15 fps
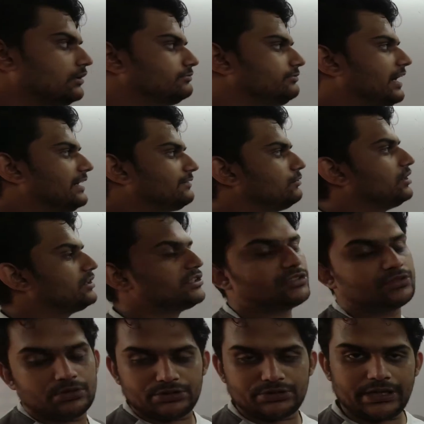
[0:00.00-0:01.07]
where what is
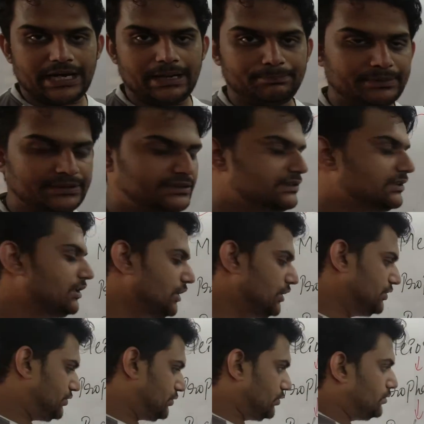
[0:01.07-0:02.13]
going to happen?
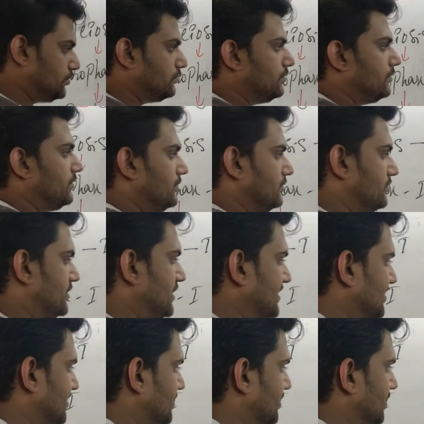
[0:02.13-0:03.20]
So
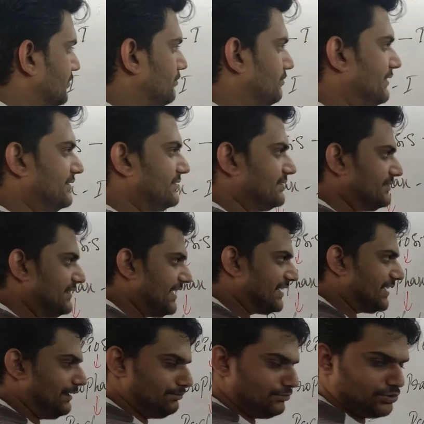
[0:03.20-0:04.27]
they
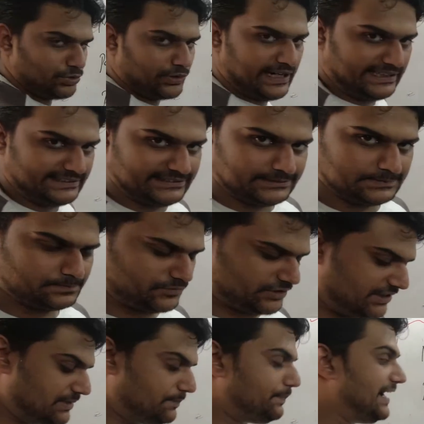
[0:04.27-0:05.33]
come together
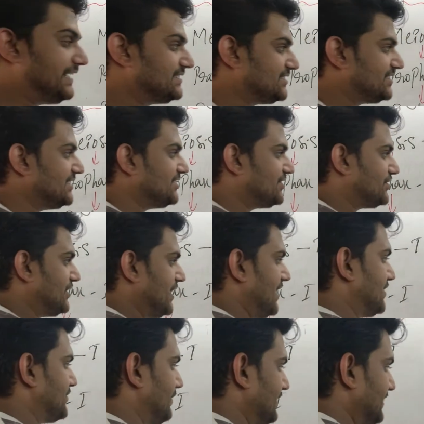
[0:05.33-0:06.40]
in the patchwork
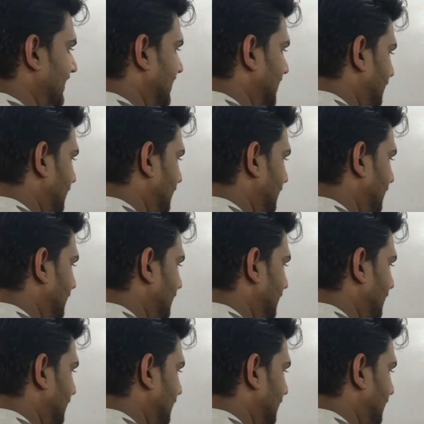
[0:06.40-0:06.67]
stage. When they